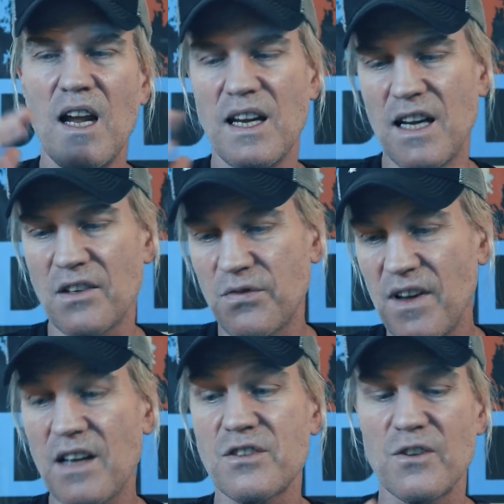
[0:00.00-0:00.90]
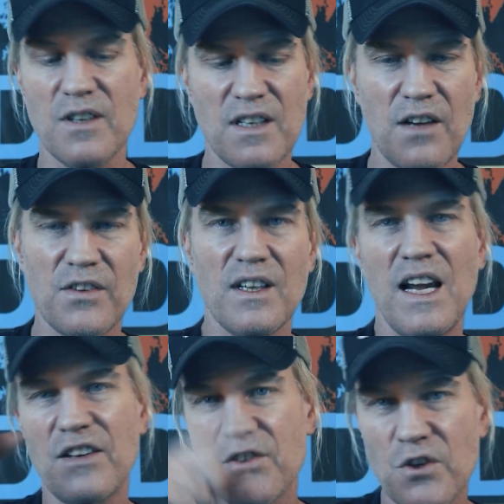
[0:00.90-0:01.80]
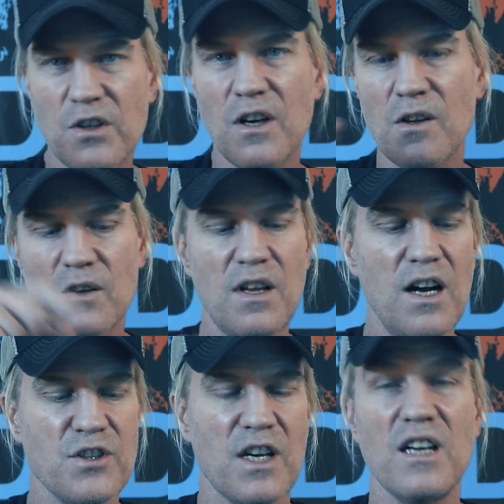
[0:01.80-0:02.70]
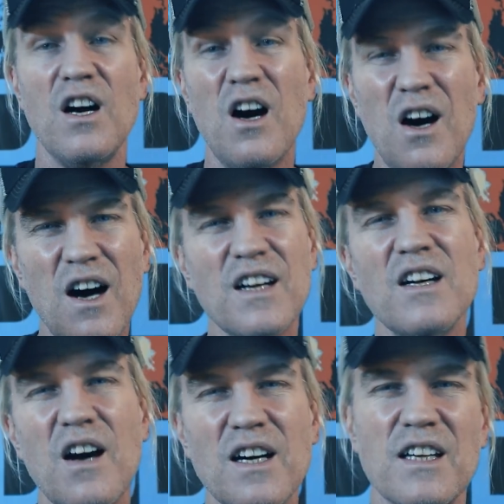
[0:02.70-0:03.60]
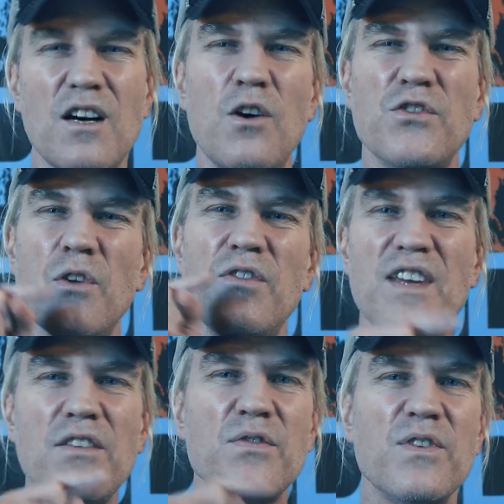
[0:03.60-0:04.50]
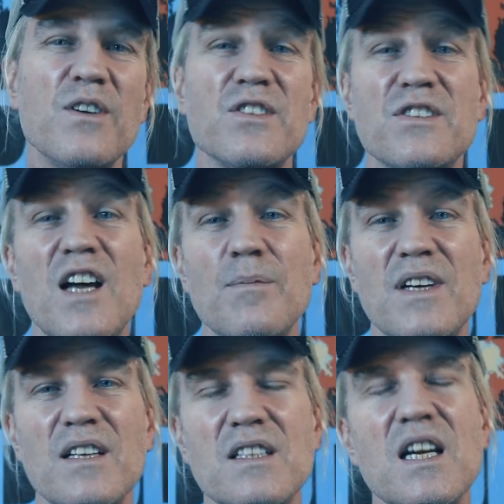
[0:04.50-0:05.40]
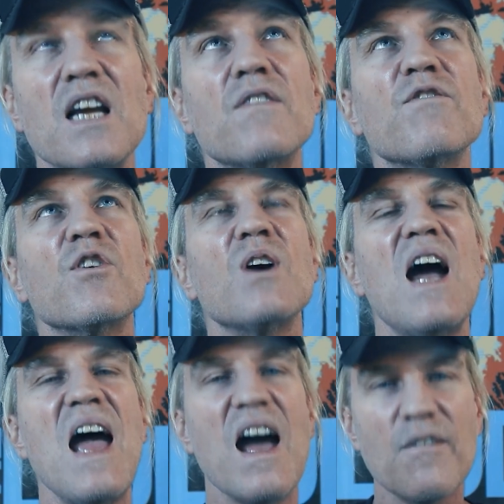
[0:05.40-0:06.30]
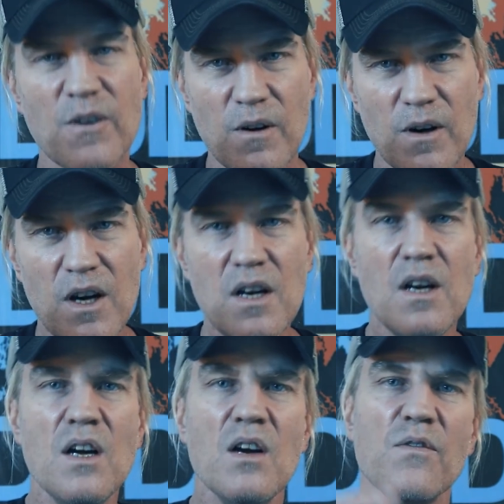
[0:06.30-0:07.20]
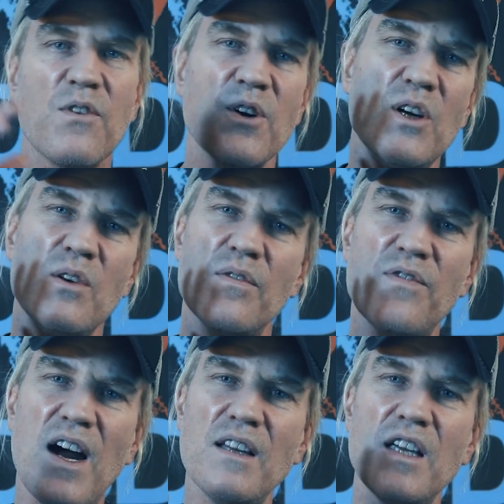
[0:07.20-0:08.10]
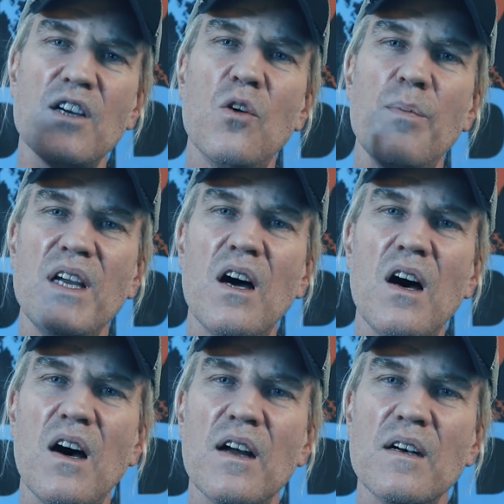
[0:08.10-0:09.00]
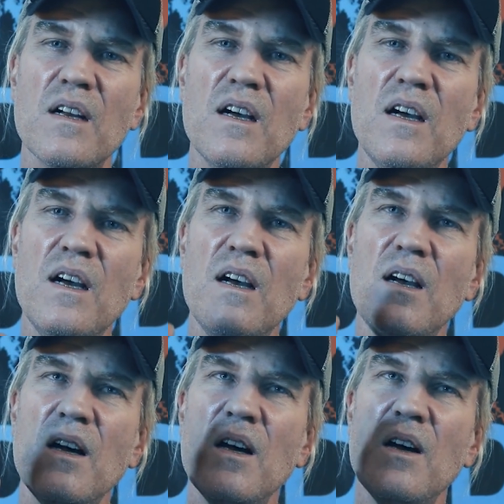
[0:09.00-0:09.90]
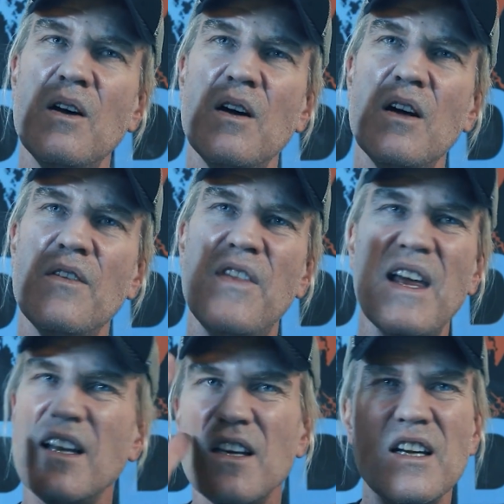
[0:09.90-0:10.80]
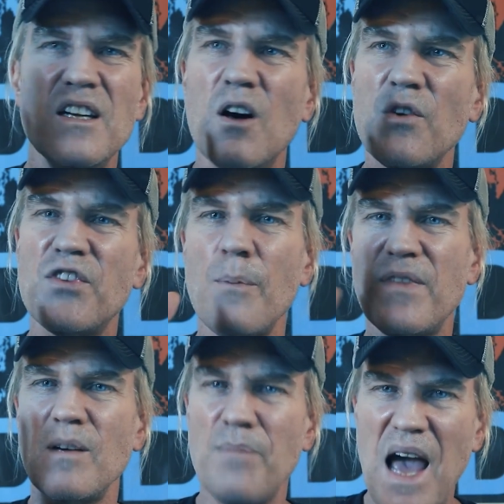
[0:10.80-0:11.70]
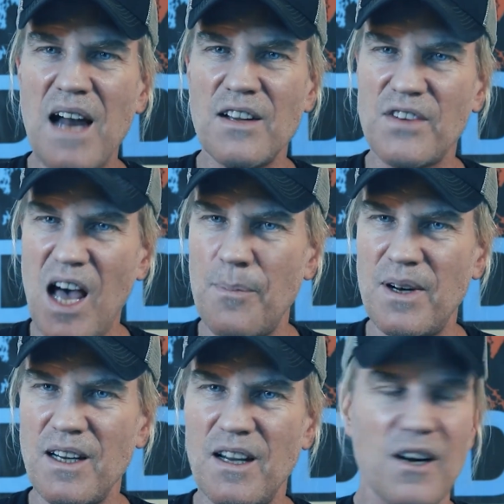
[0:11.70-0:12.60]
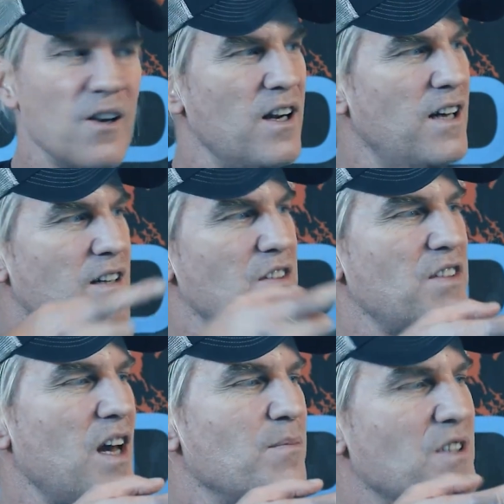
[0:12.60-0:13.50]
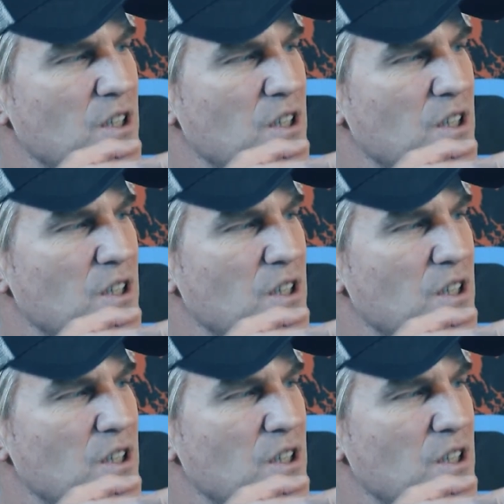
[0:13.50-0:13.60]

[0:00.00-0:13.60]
it gets fixed or it doesn't. It's circular logic and on and on it goes. So this first step can take for ever for you to finally go beyond that you know something bad is happening here into step